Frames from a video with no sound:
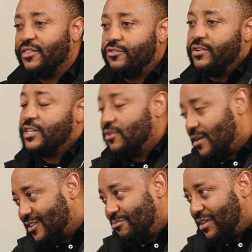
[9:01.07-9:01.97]
the traditional
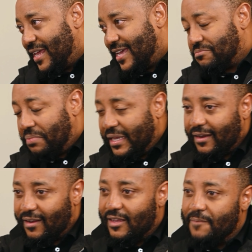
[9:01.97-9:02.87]
argument has
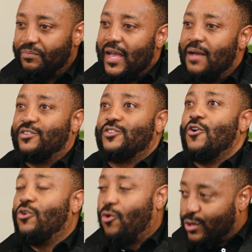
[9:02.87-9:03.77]
been, I'm
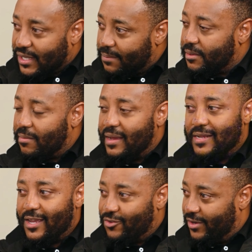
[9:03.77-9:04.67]
so caught up in my
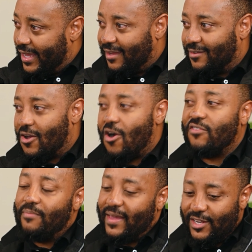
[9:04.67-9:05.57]
day-to-day
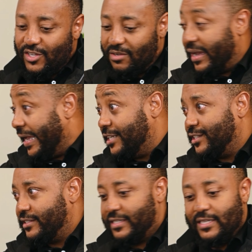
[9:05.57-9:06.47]
of managing my
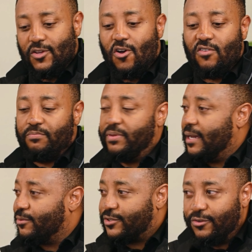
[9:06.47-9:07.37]
agencies, of being
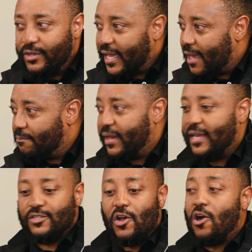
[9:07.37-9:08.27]
able to do the
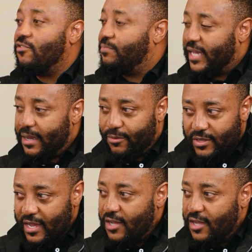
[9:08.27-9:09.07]
campaigns, of being able,